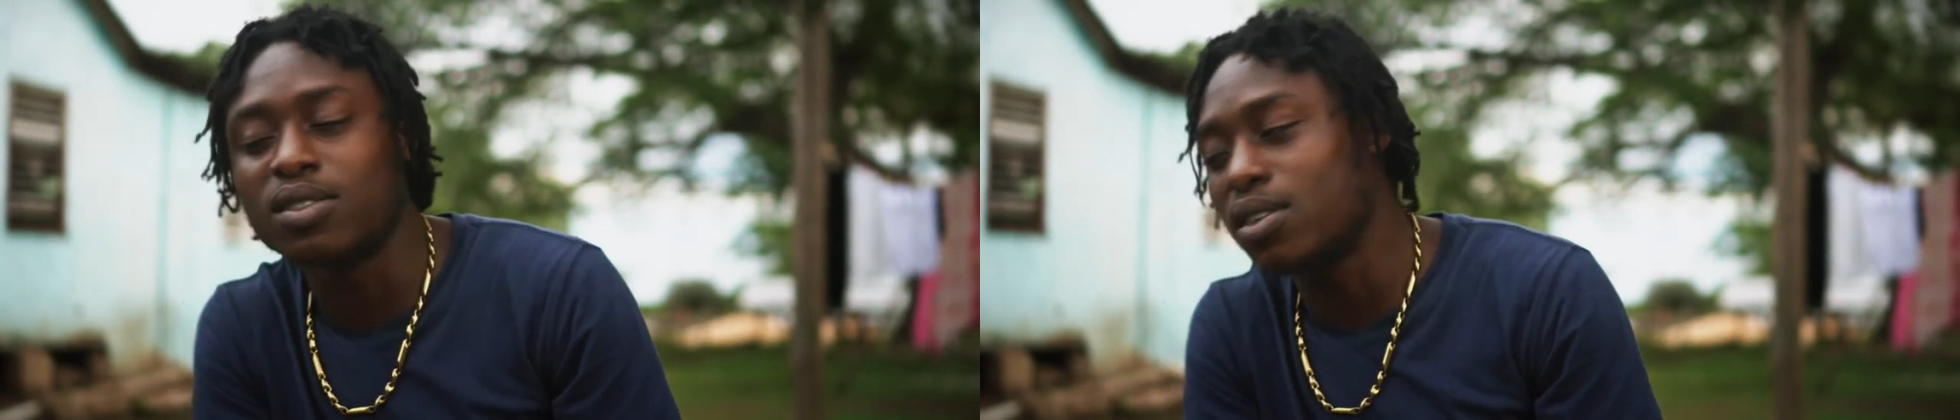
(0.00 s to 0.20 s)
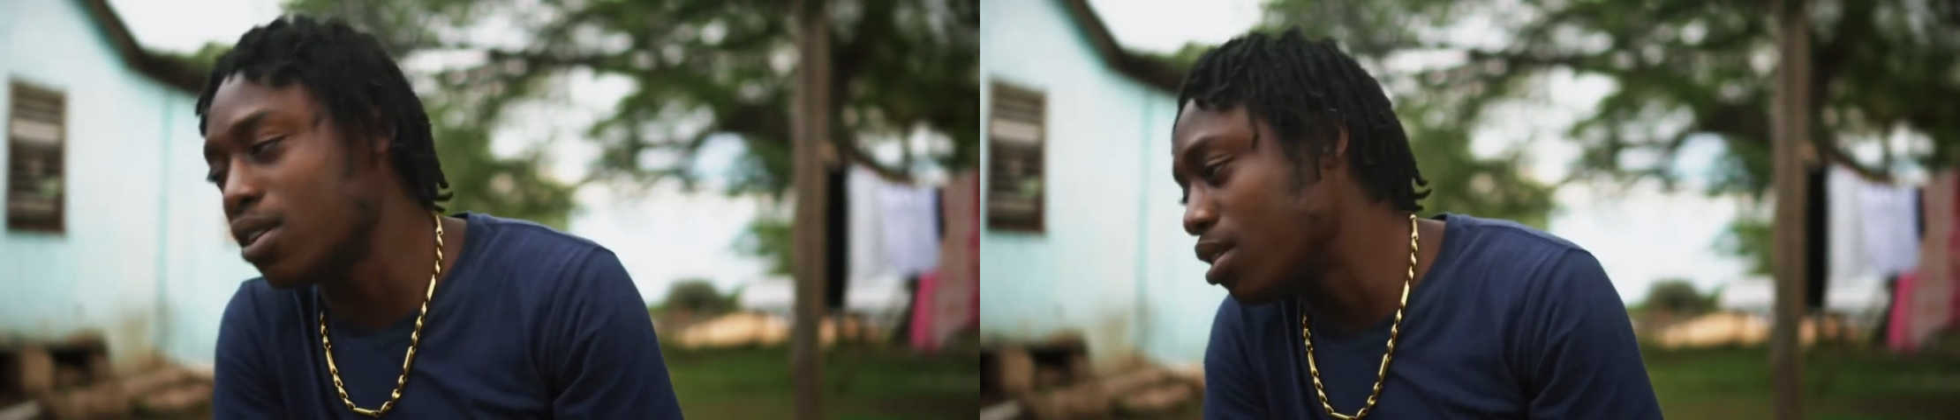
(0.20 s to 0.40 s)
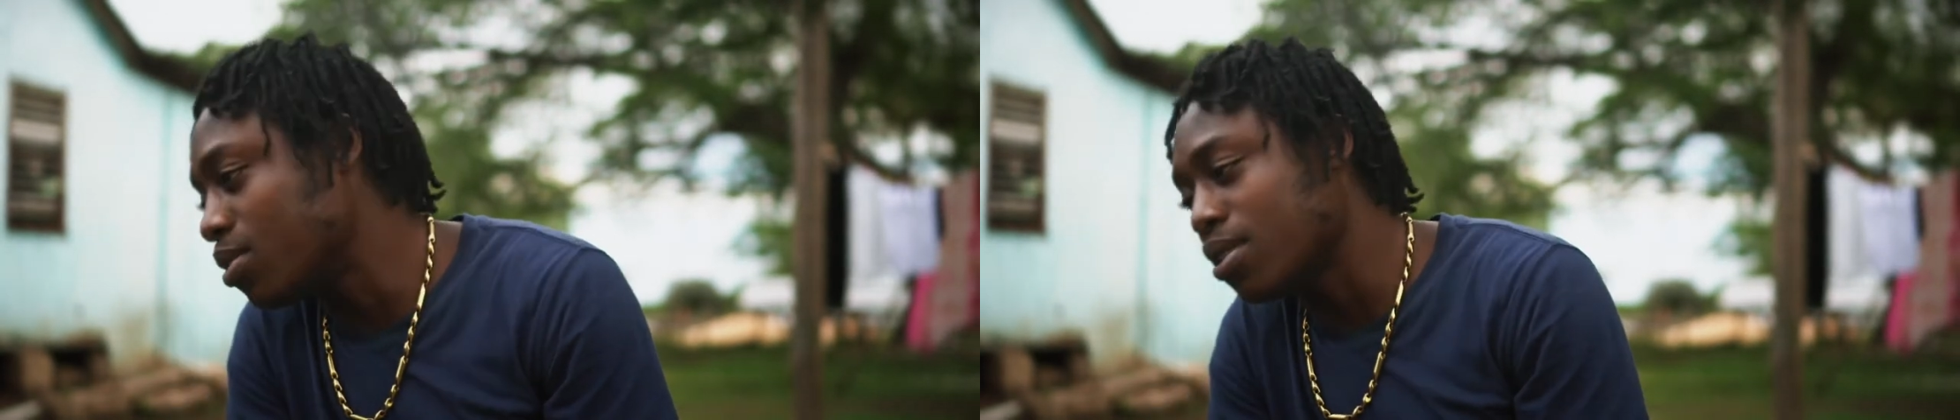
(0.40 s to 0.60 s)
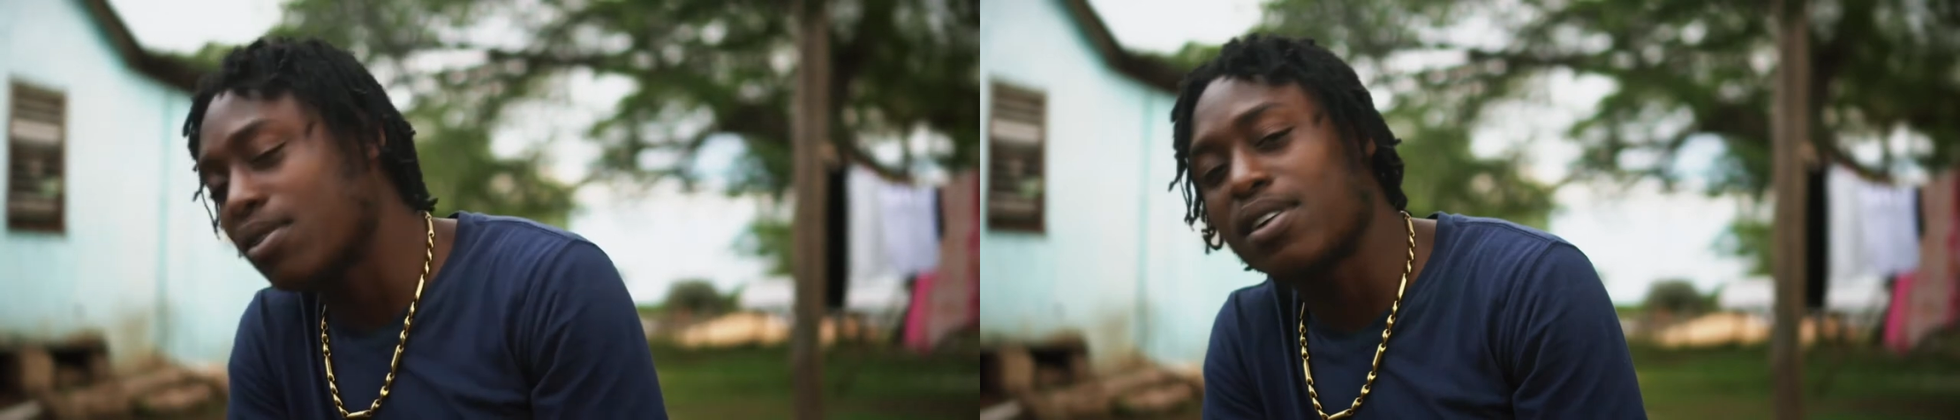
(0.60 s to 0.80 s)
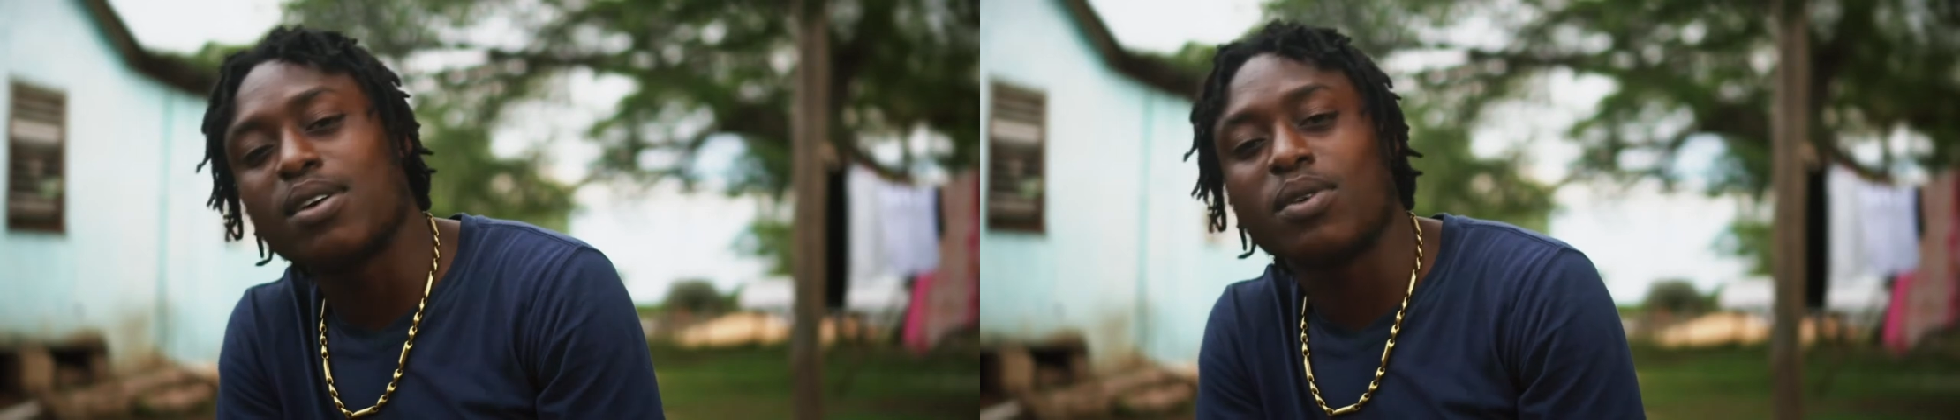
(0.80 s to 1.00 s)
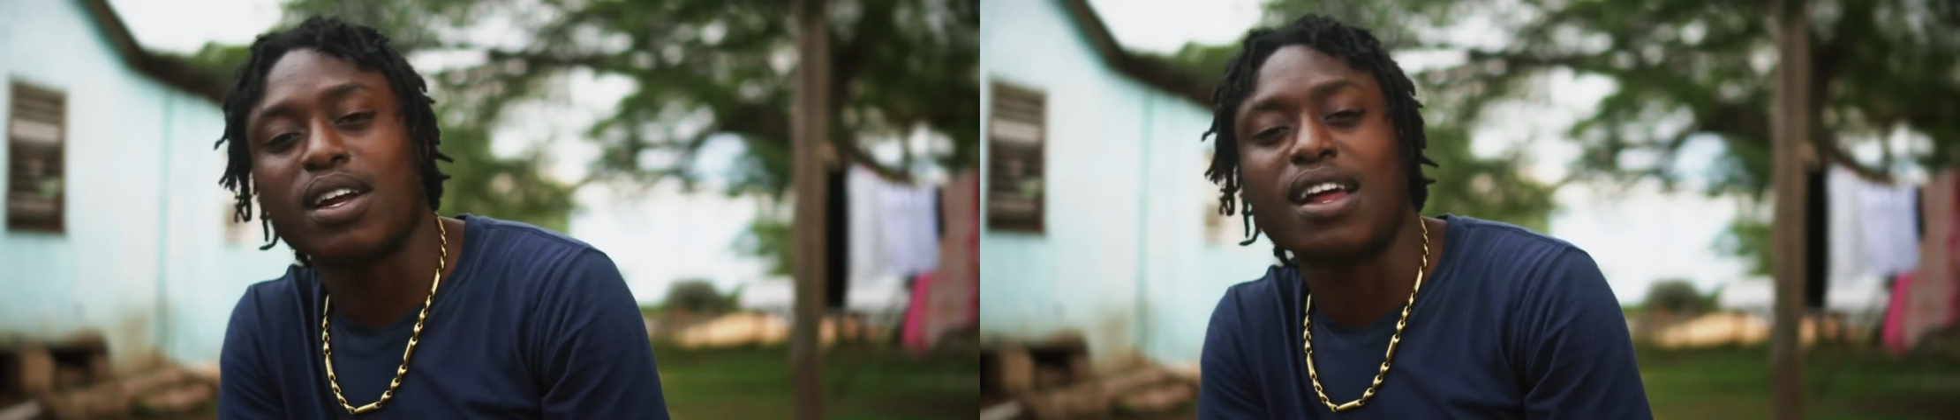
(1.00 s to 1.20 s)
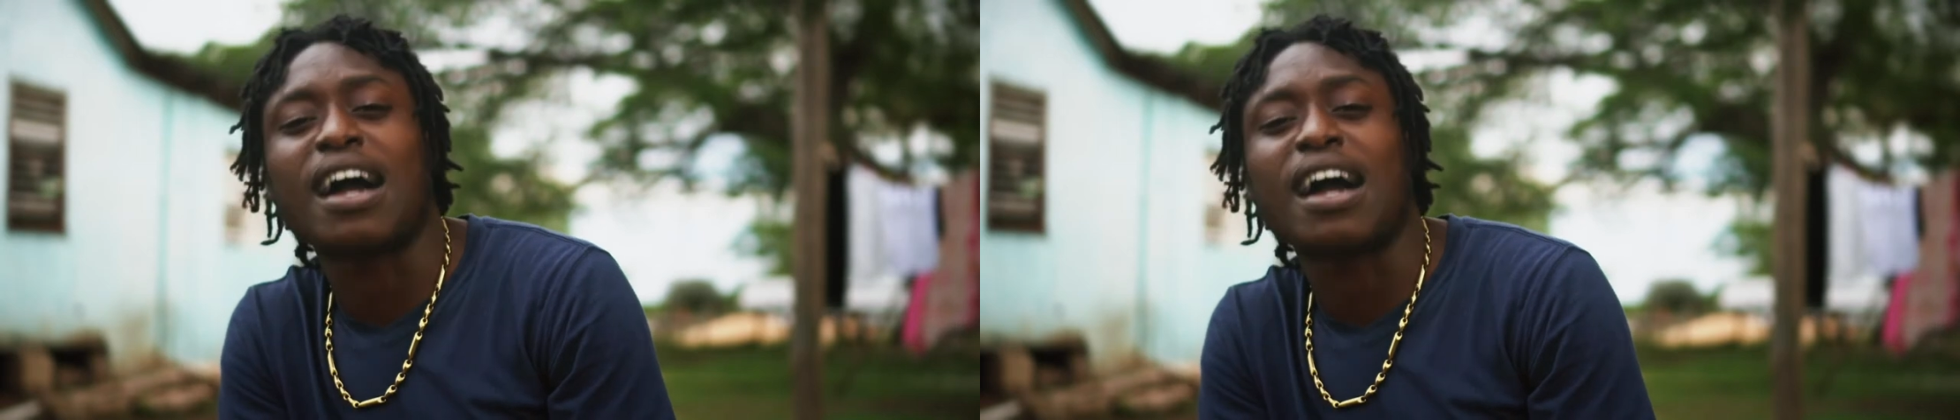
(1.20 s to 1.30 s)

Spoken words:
No, I'm not really weird.